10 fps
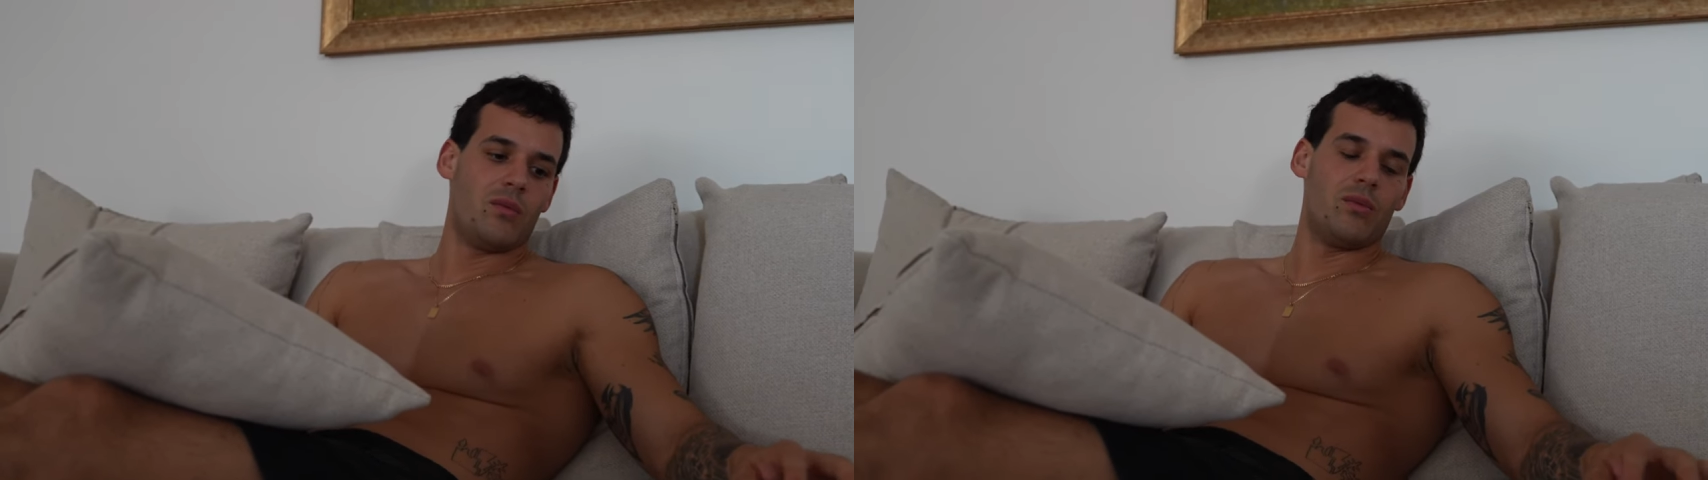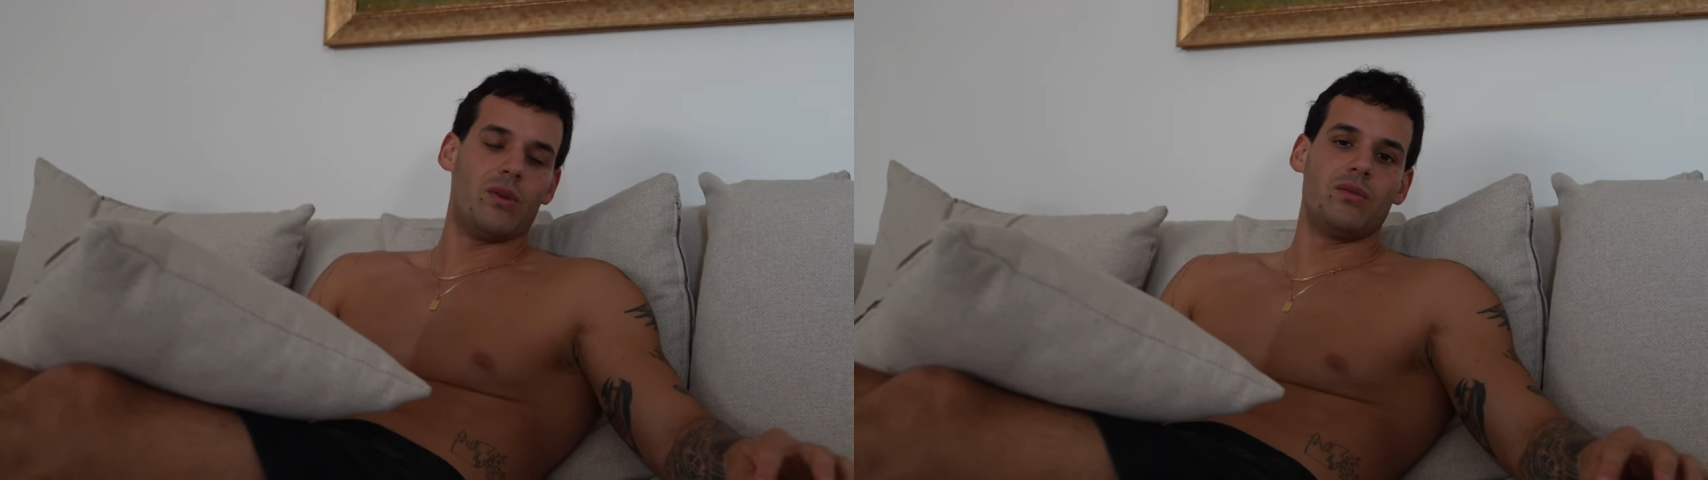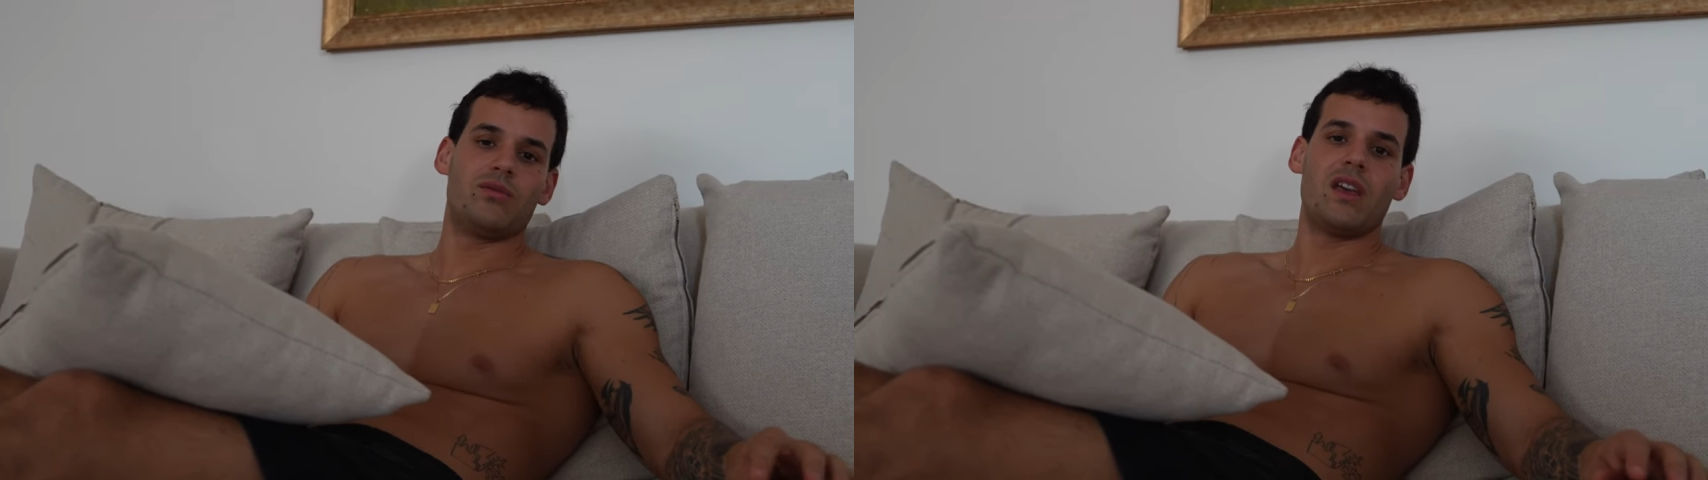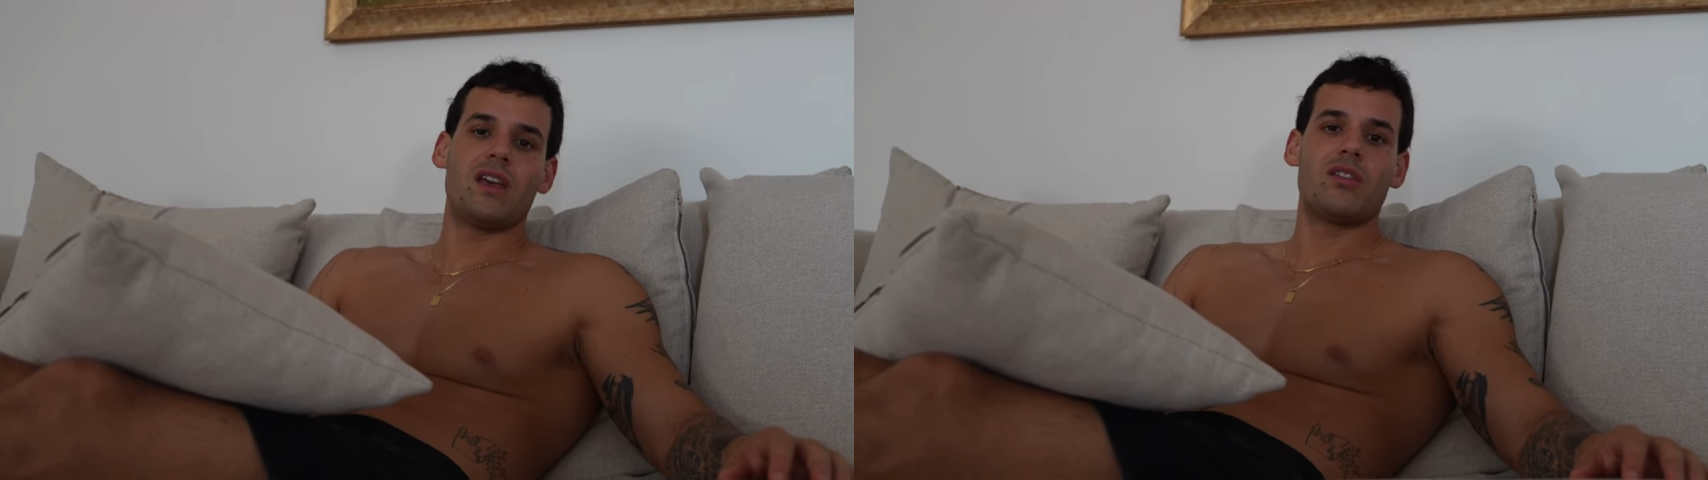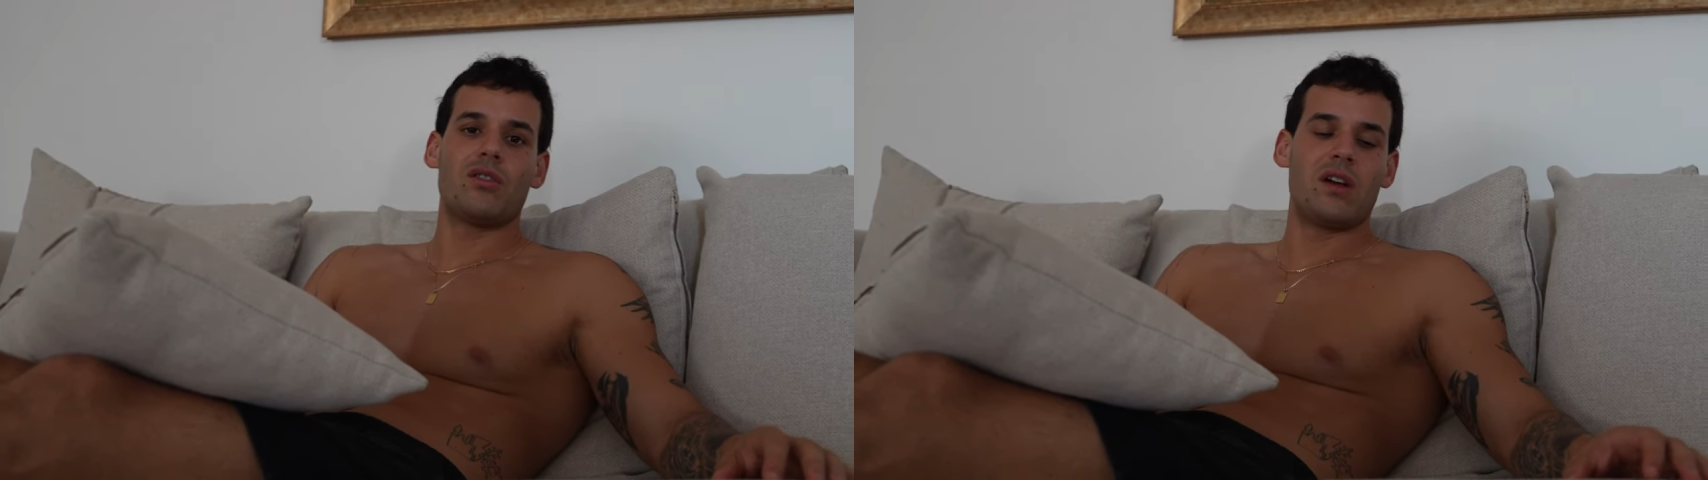will
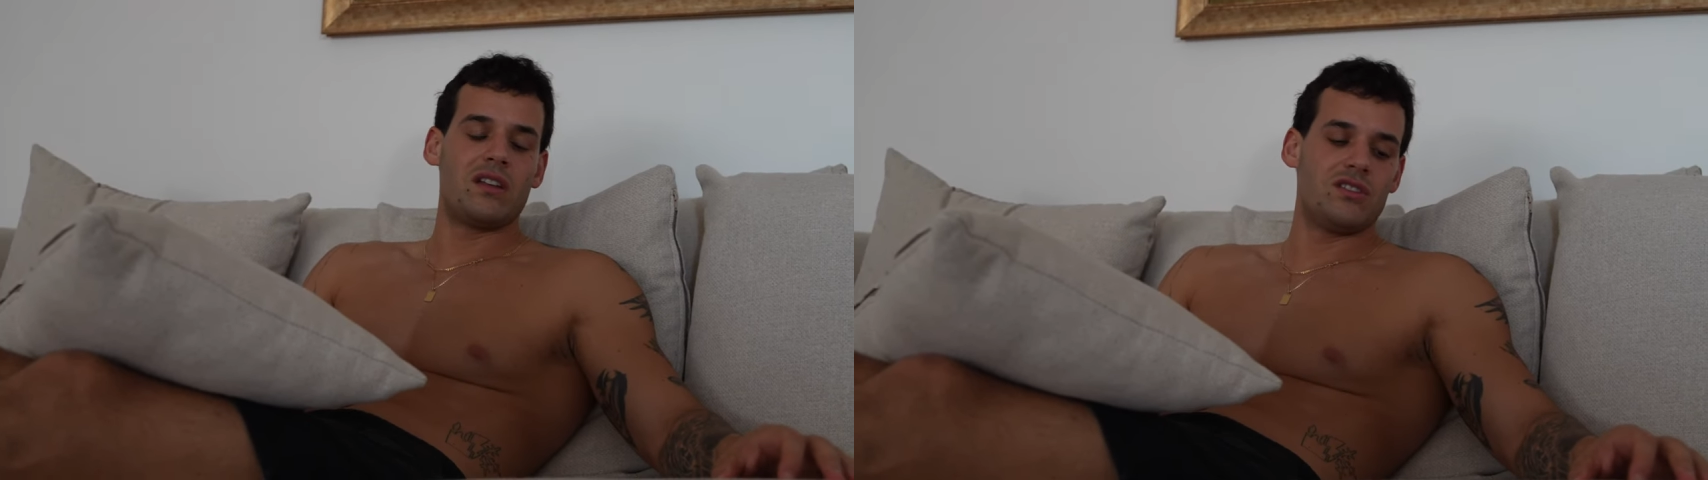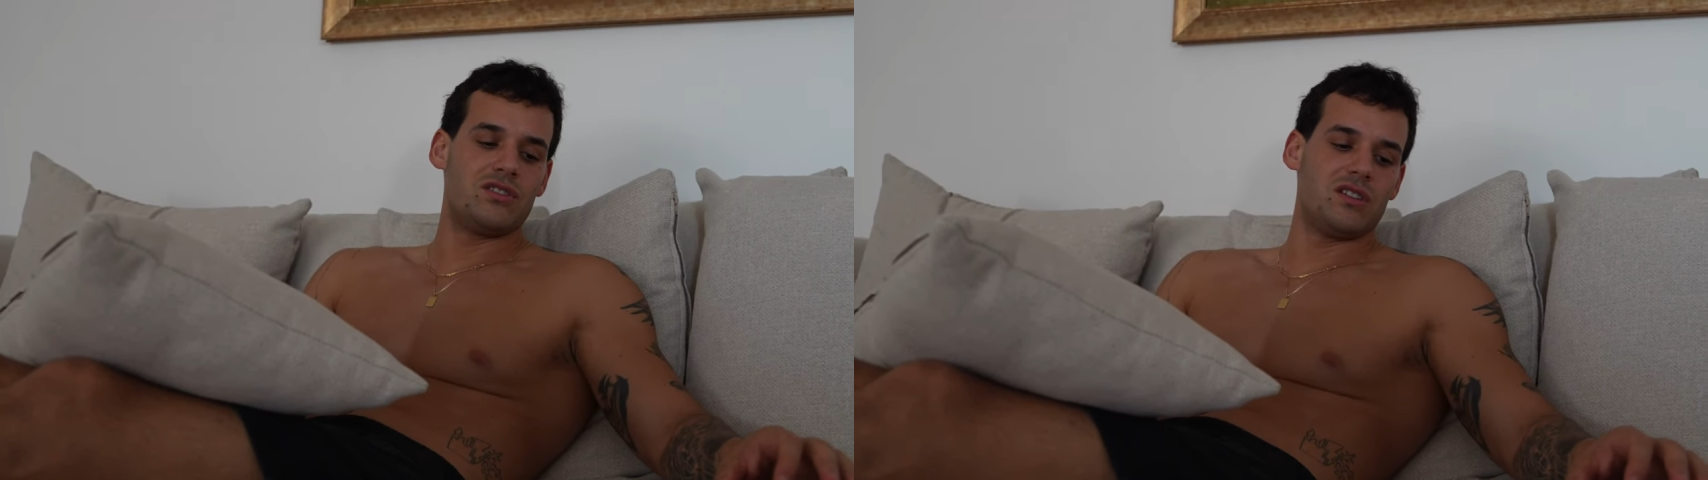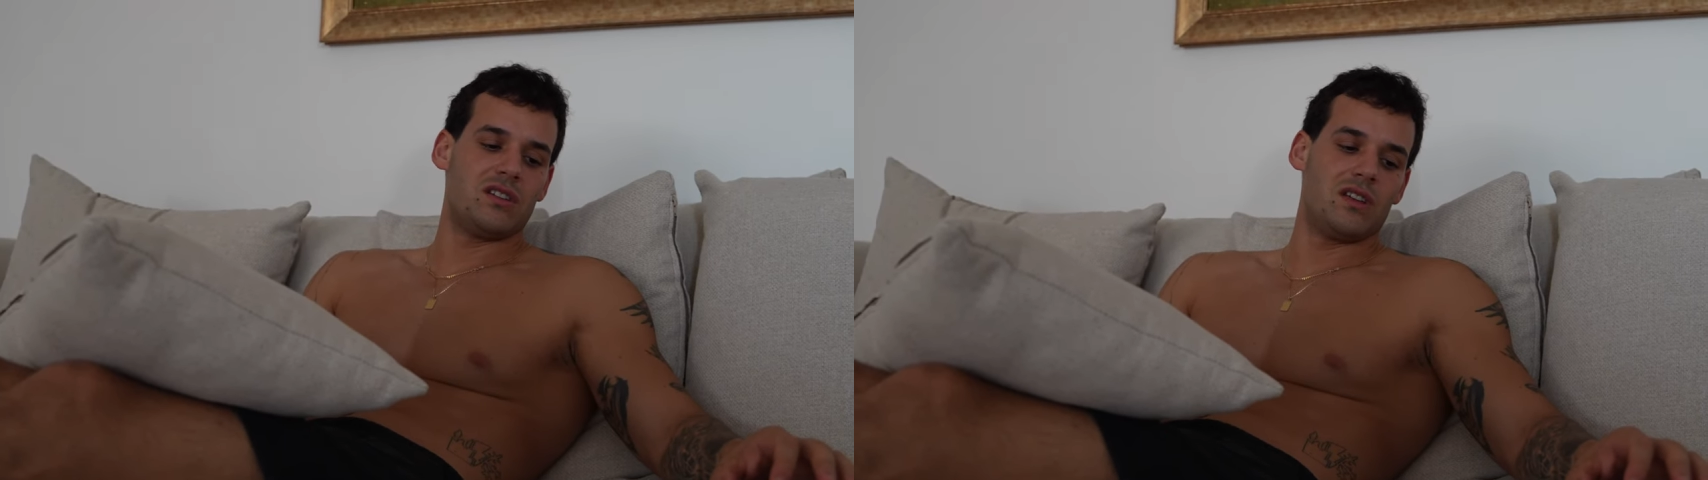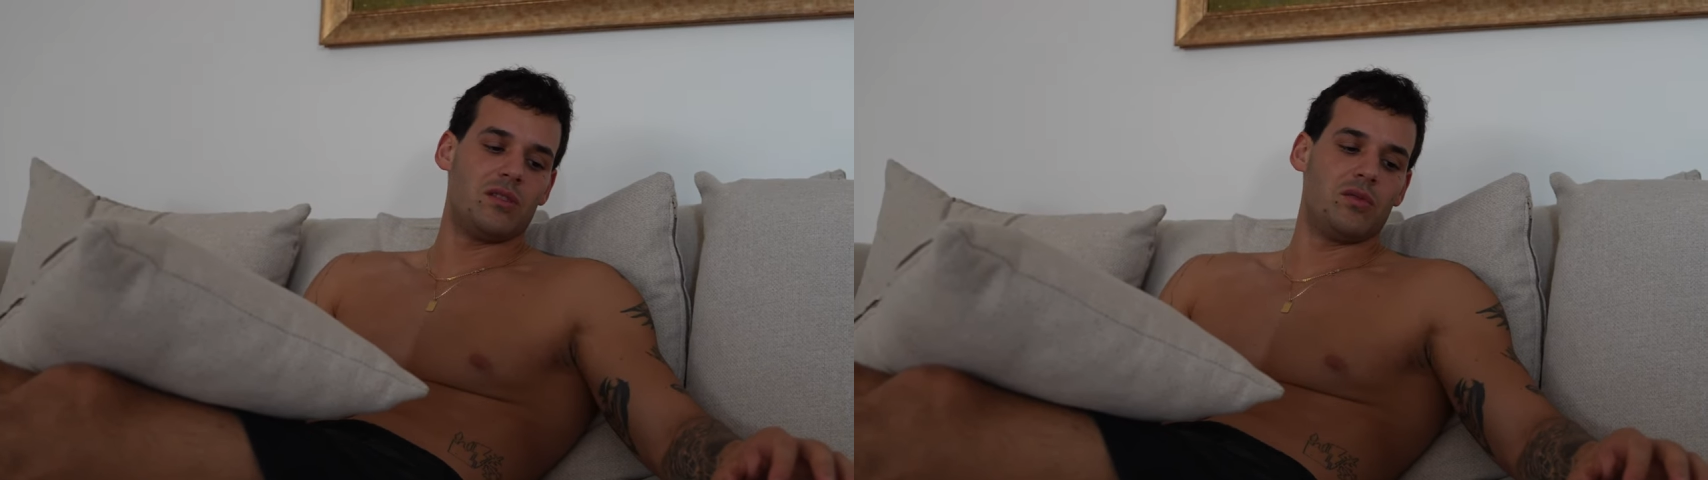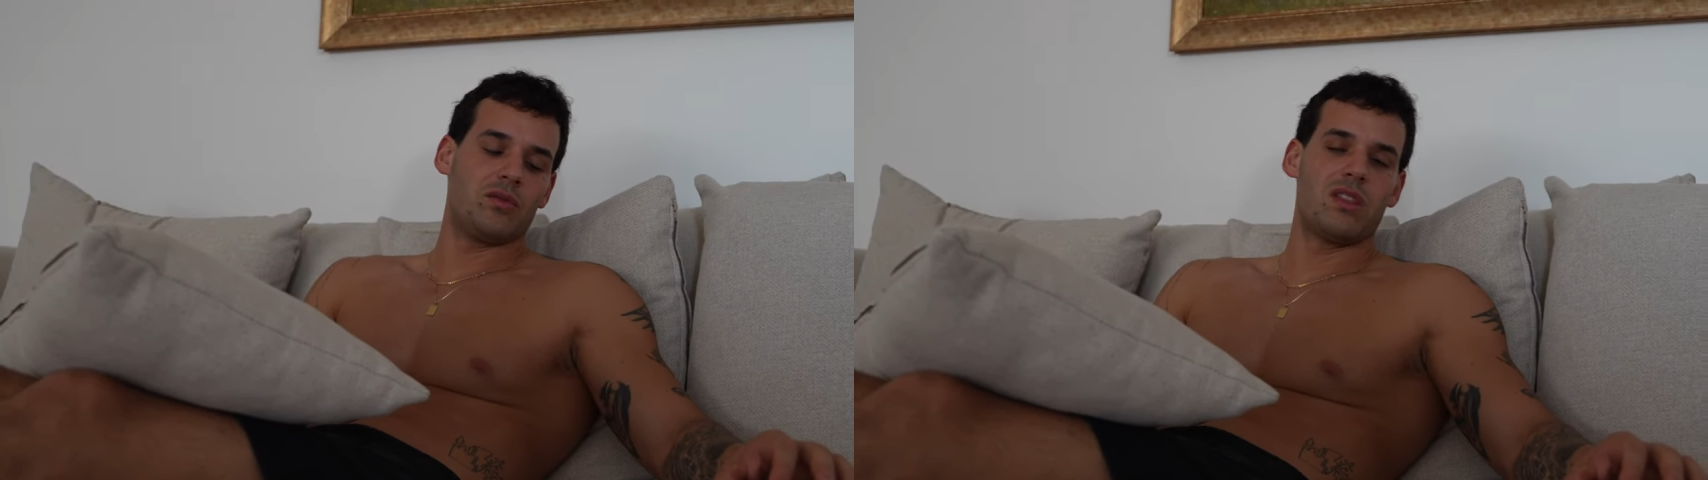take your energy and will